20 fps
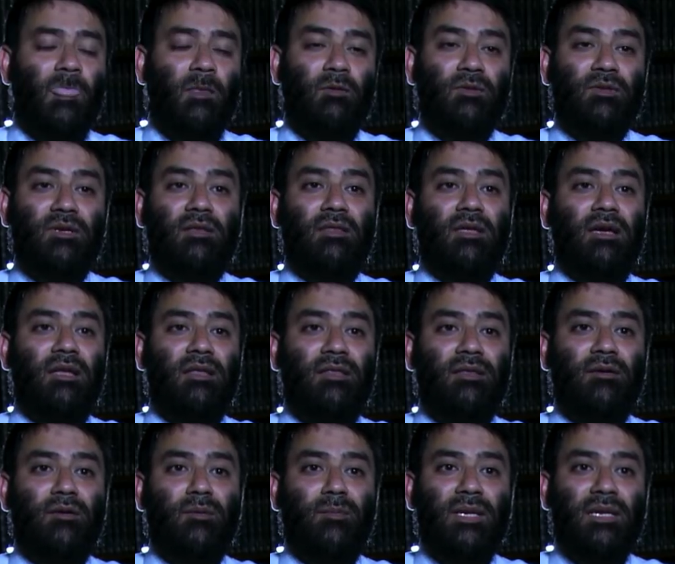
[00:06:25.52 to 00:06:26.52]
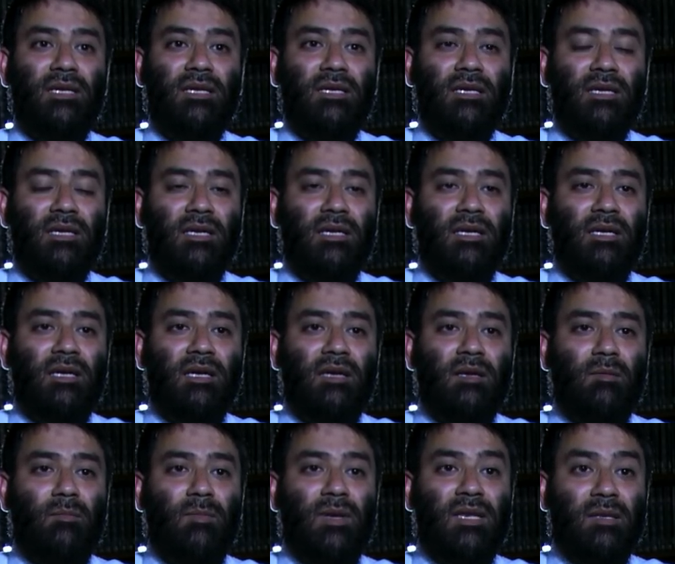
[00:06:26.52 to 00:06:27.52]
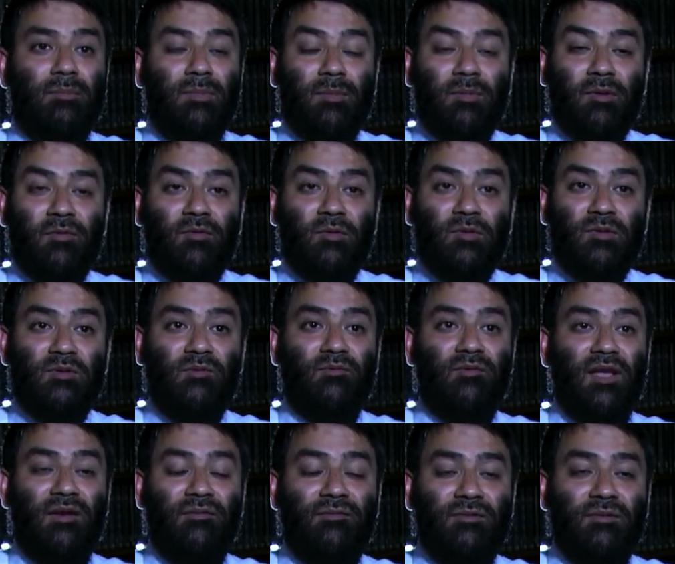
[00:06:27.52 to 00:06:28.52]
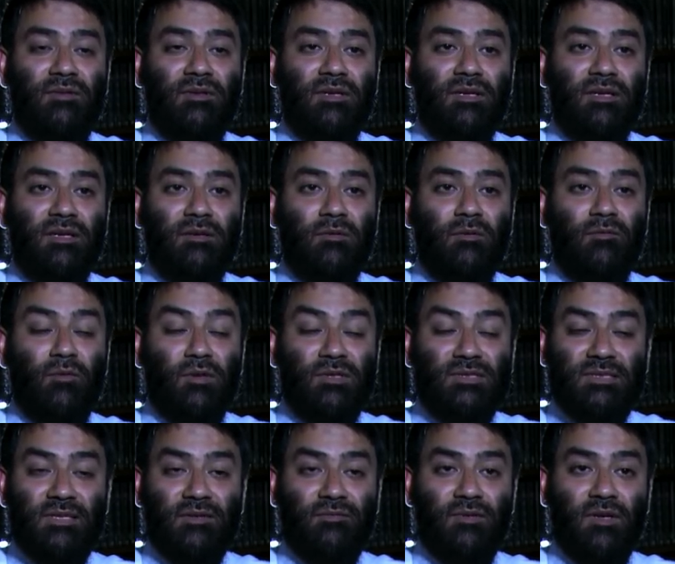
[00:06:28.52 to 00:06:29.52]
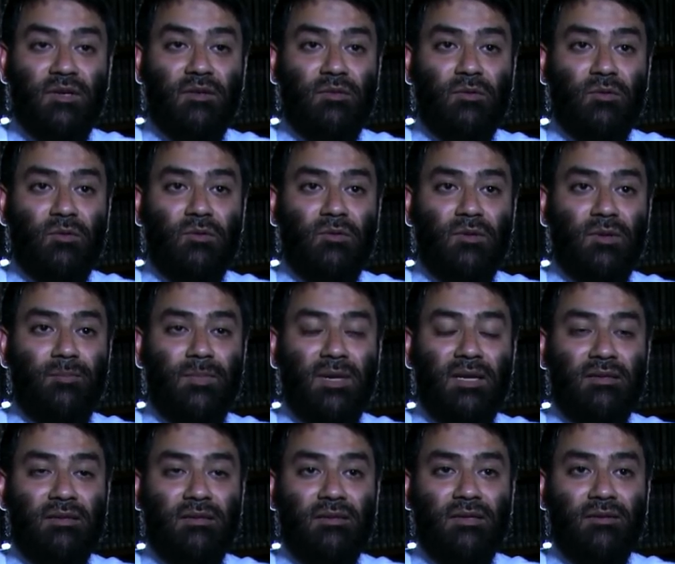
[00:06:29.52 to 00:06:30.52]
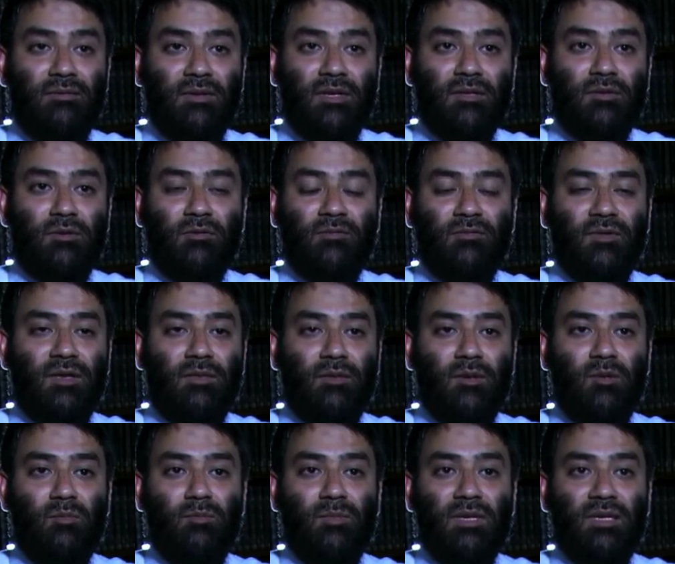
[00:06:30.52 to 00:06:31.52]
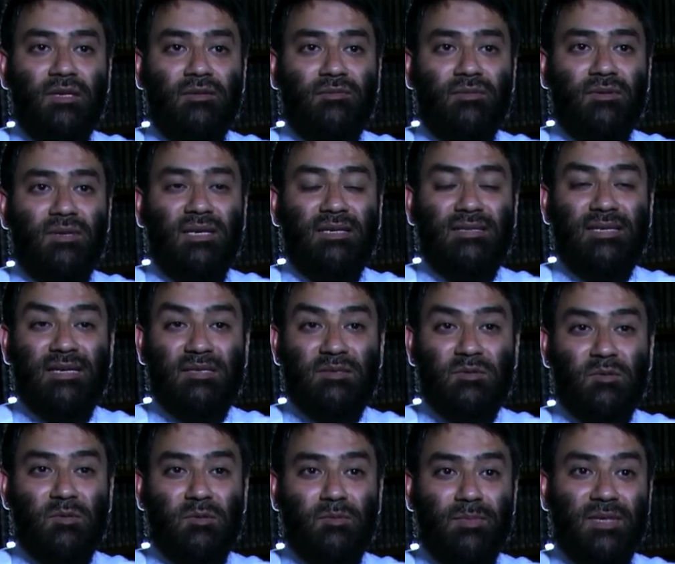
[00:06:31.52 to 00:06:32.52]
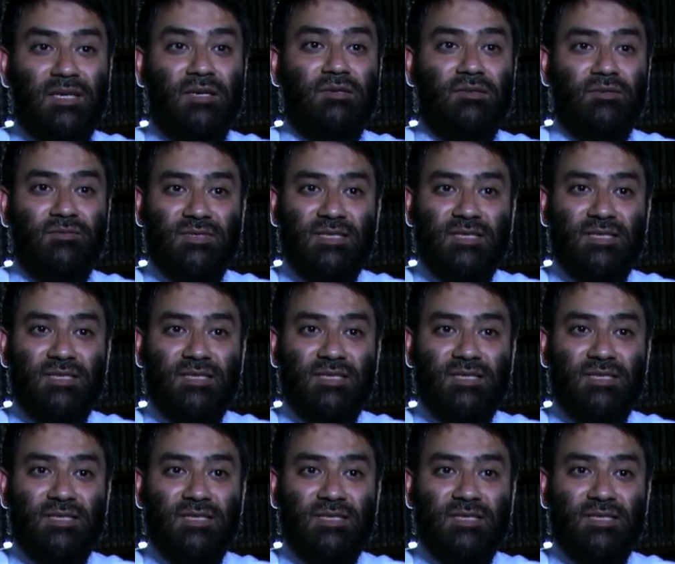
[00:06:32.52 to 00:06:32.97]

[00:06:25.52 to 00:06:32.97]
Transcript: On the other hand, there are many, many people, of course, who've left, uh, who've lost their faith or abandoned their religion or faith or don't believe in it at all because of